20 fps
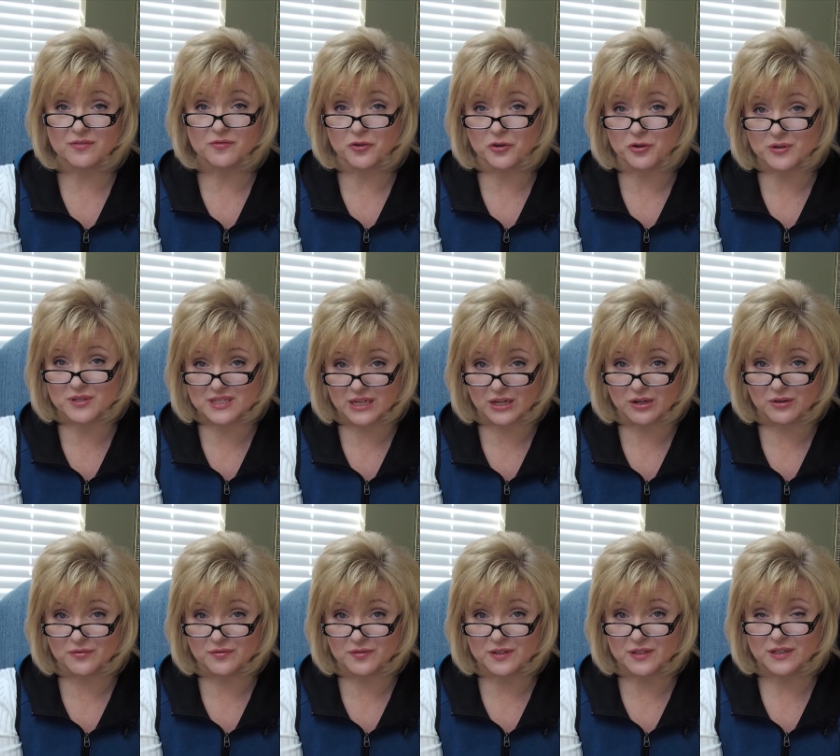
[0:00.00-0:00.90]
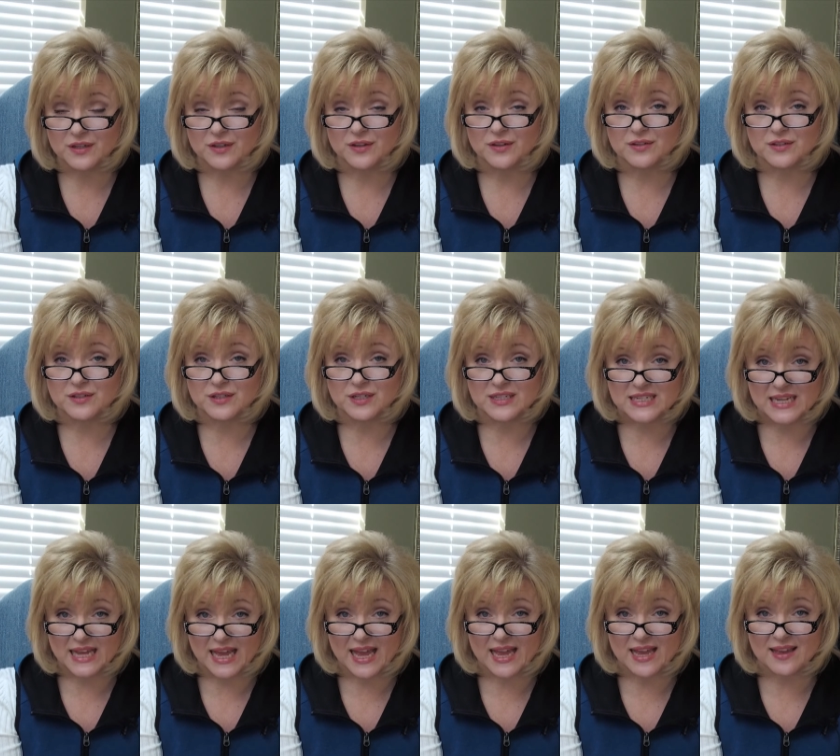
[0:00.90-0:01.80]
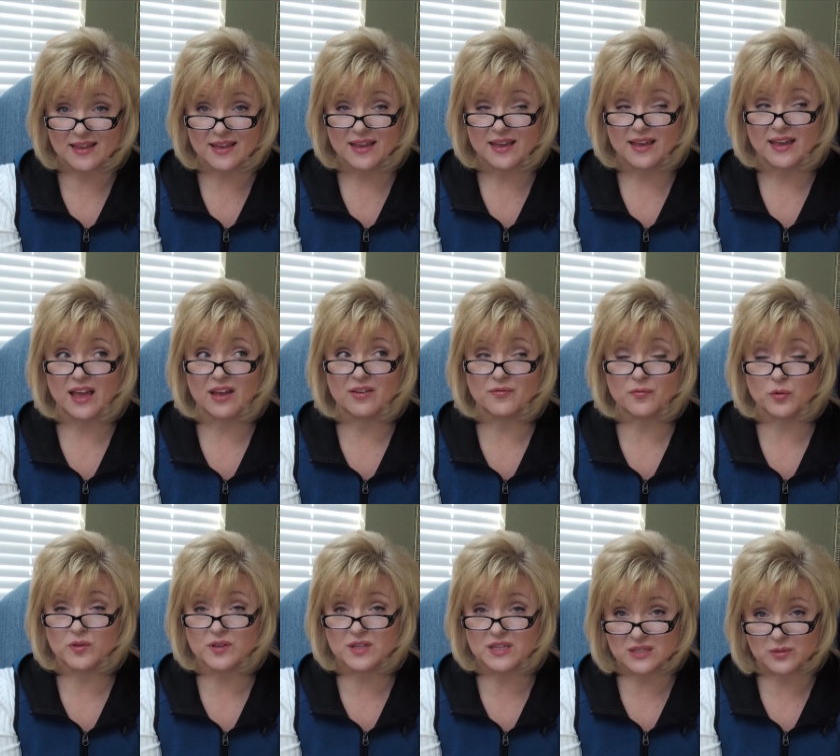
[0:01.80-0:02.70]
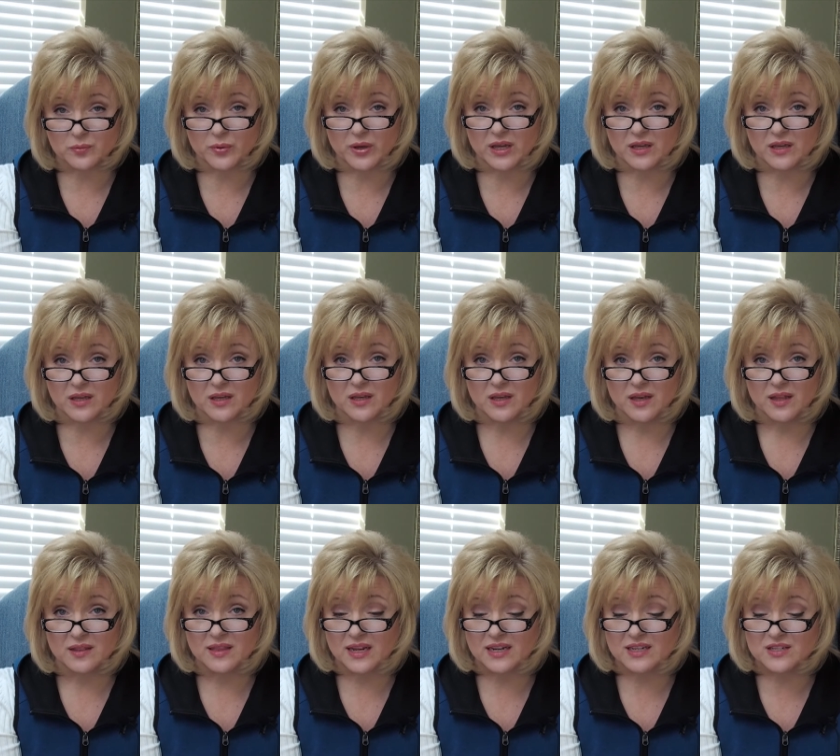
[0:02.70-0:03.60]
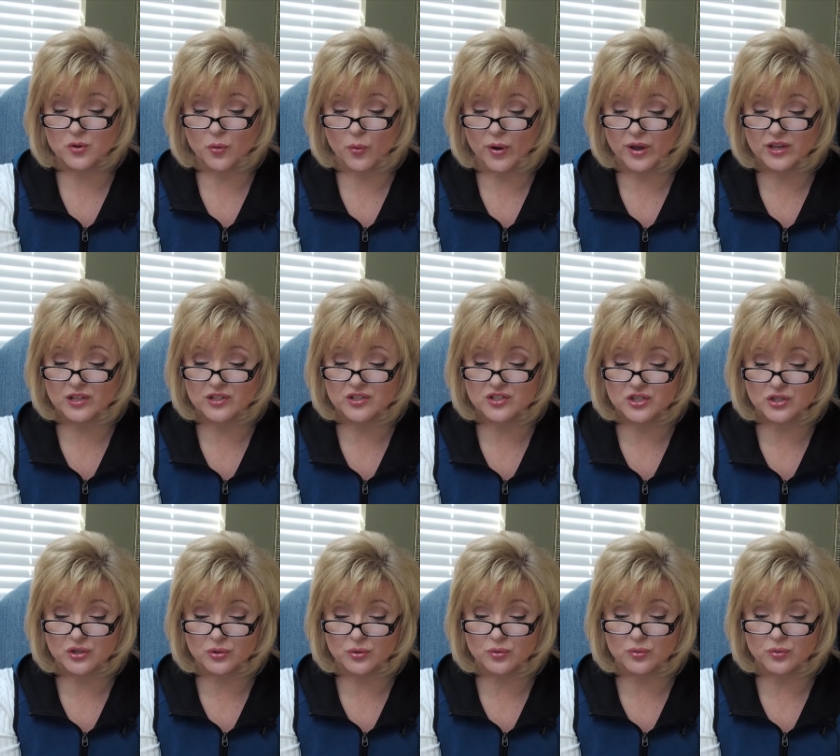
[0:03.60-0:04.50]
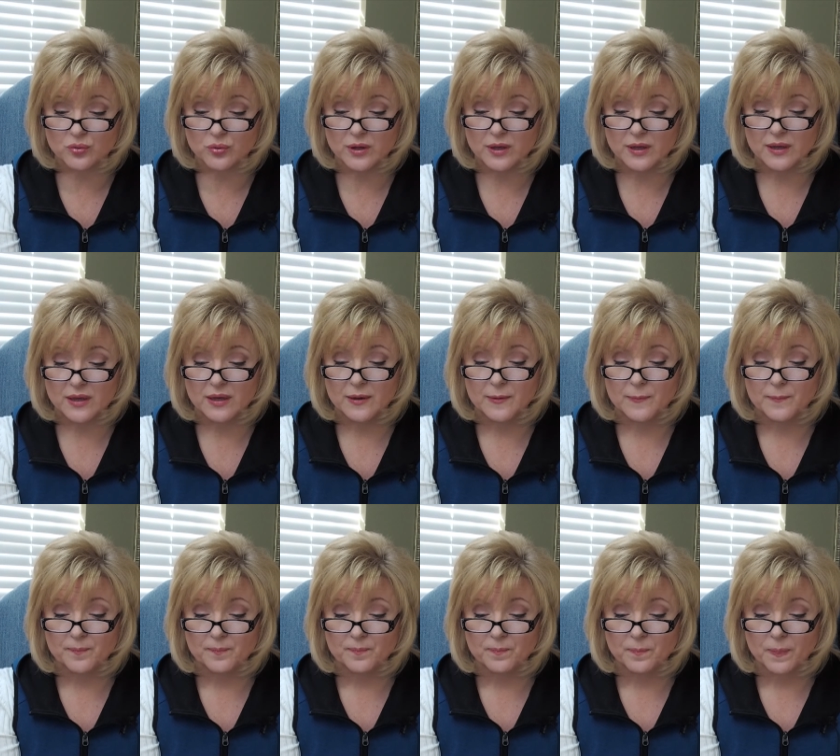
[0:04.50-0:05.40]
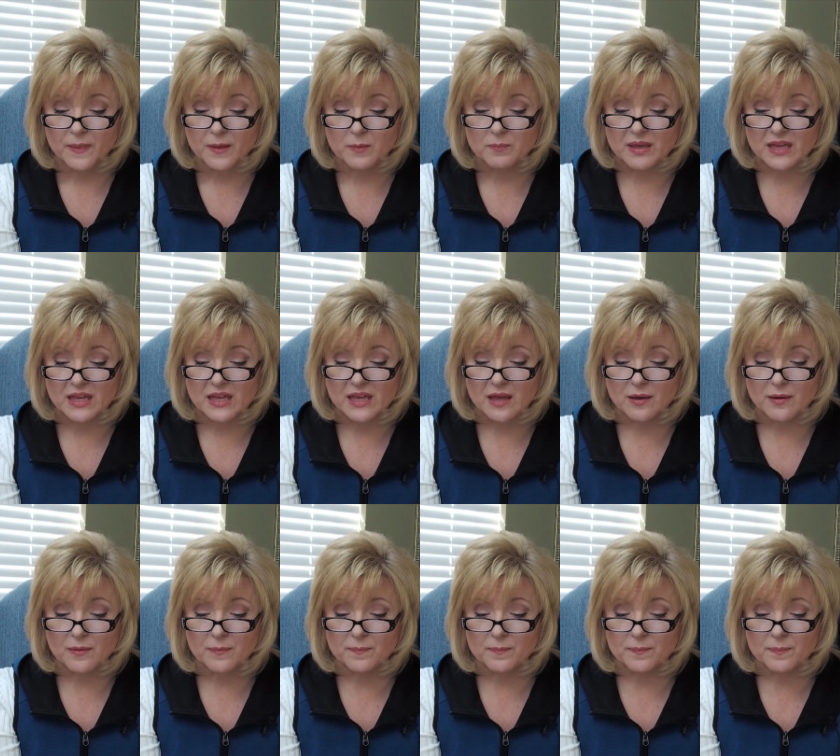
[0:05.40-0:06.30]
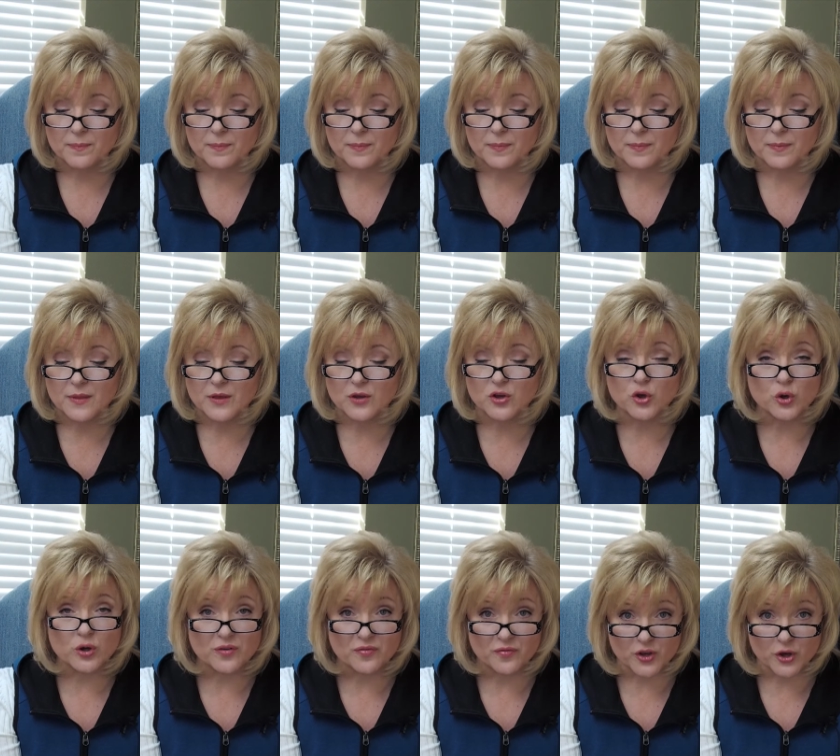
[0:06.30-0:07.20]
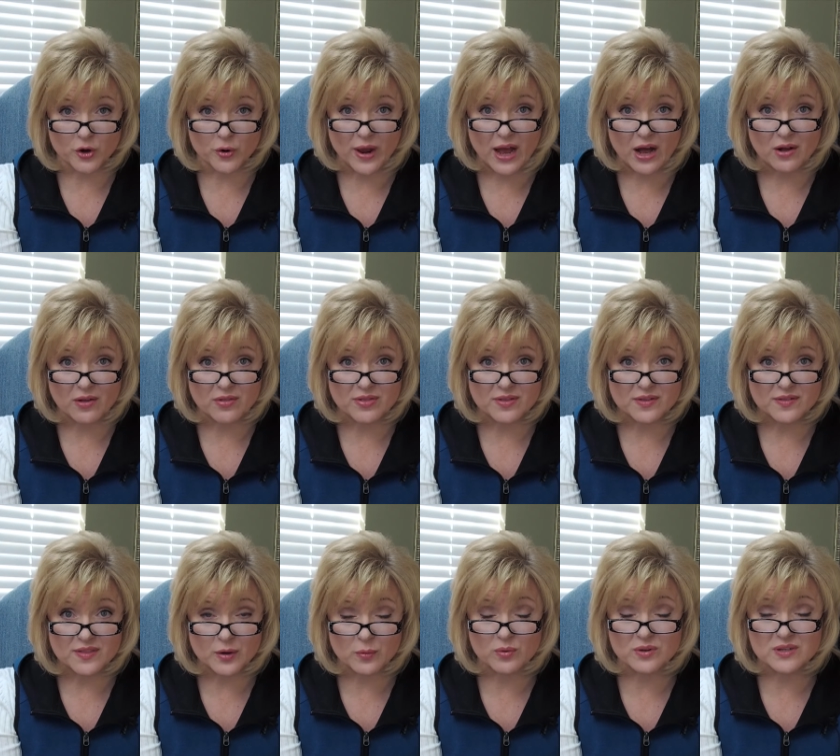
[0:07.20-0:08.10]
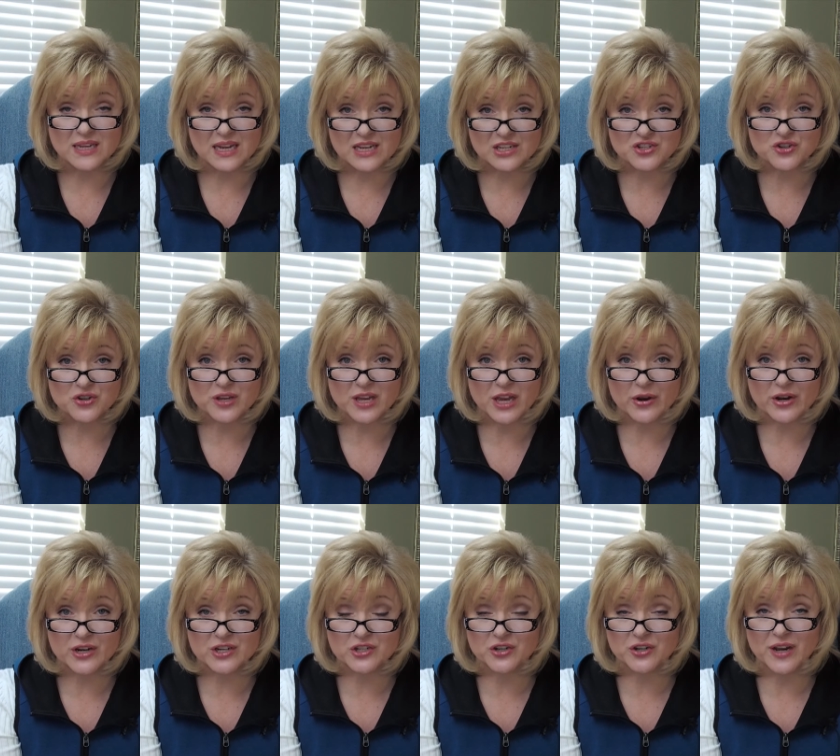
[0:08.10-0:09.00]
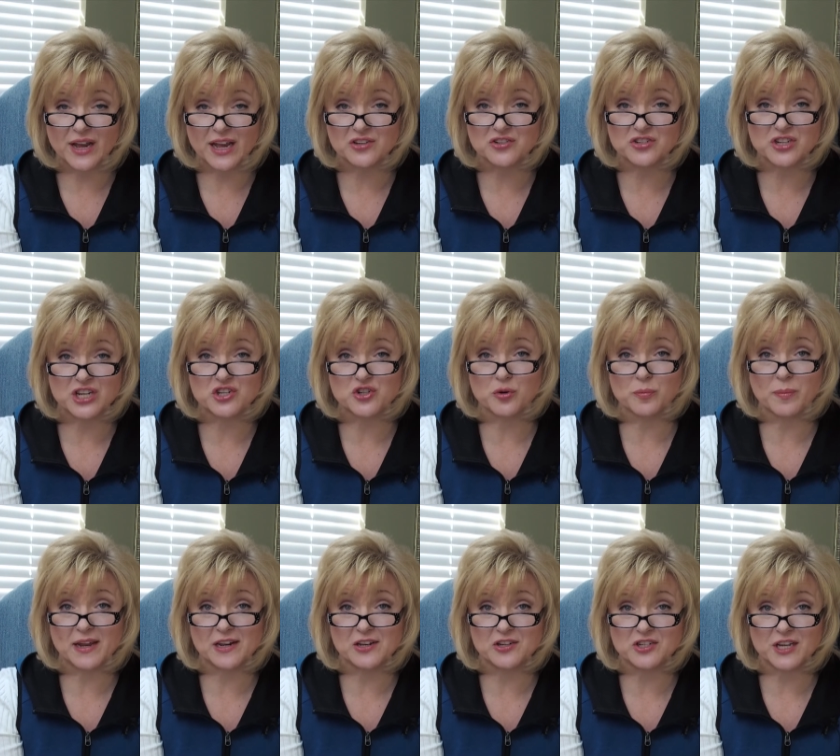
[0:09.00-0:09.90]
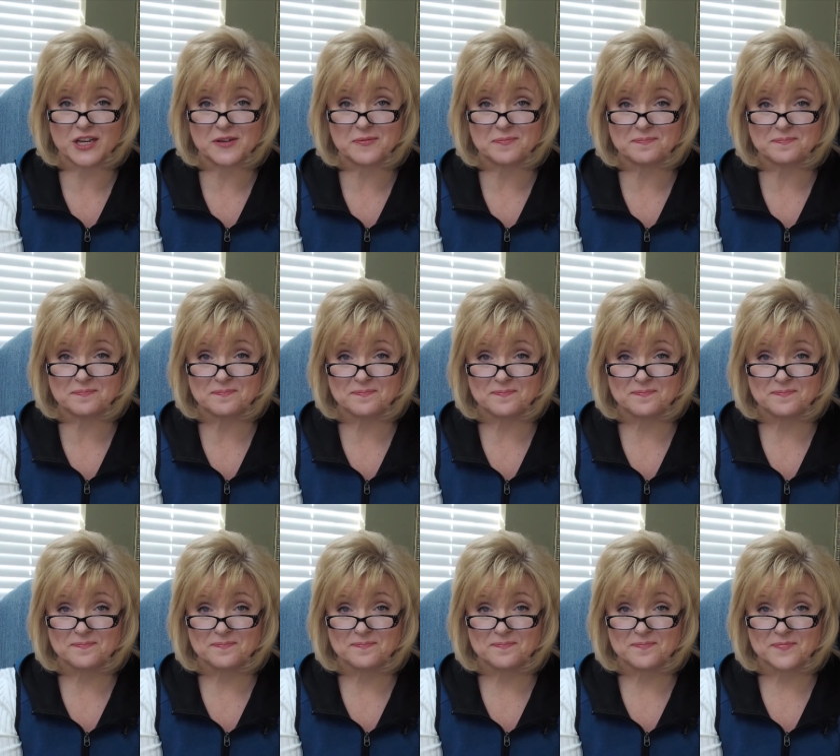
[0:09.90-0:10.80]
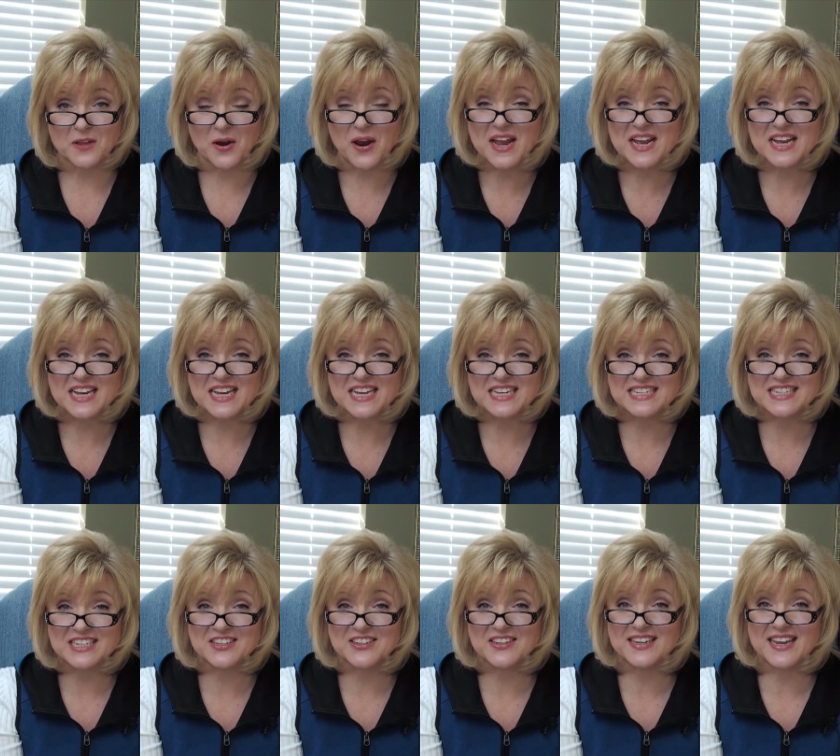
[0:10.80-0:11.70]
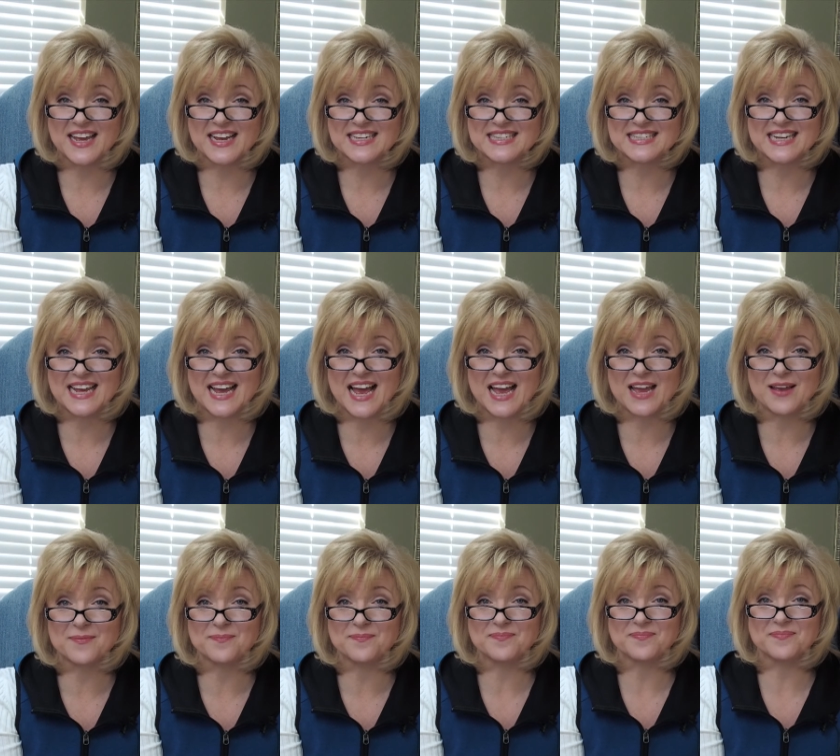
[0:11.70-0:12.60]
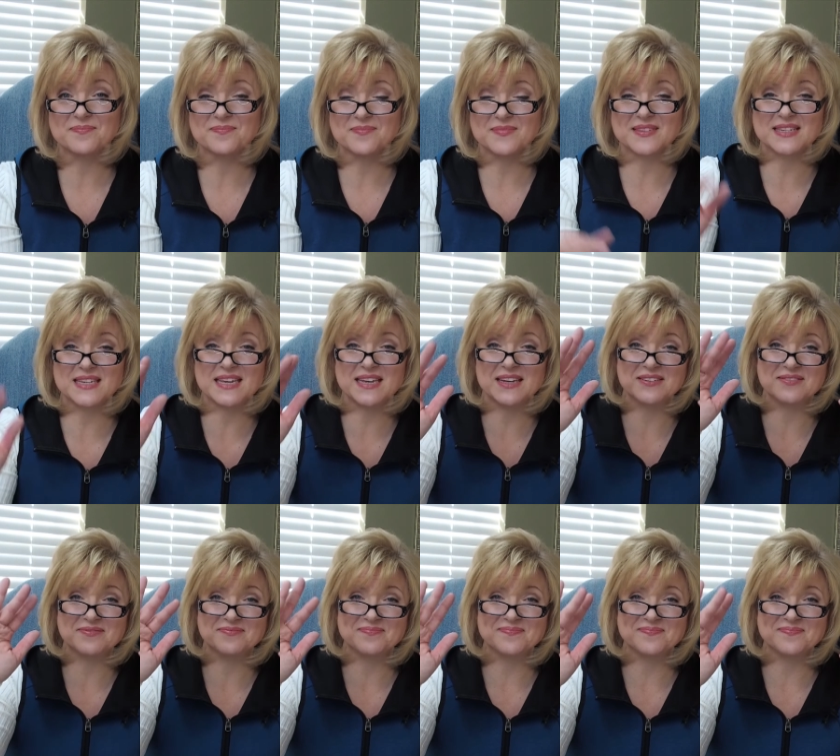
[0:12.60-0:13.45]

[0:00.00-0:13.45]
for yourself today and for this week that is going to be good for your health, that will test your character and change your body shape? All right, until next time, see ya.